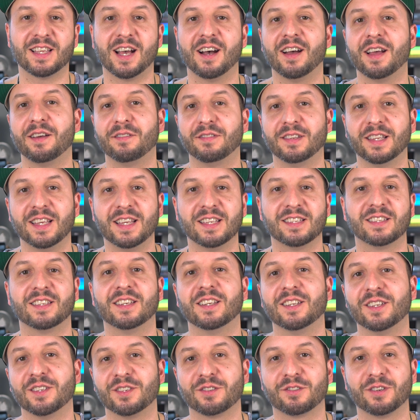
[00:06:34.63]
I'll have links
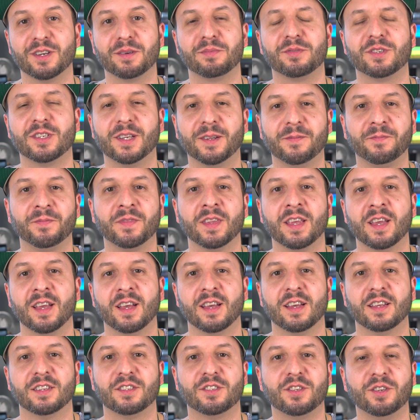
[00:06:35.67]
in the description
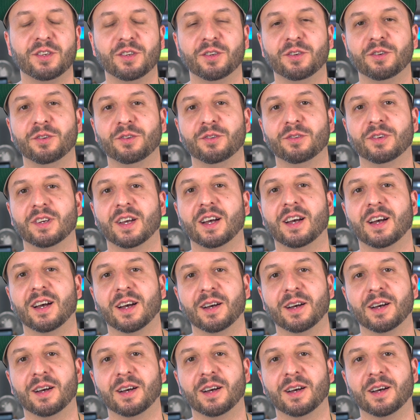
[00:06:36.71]
to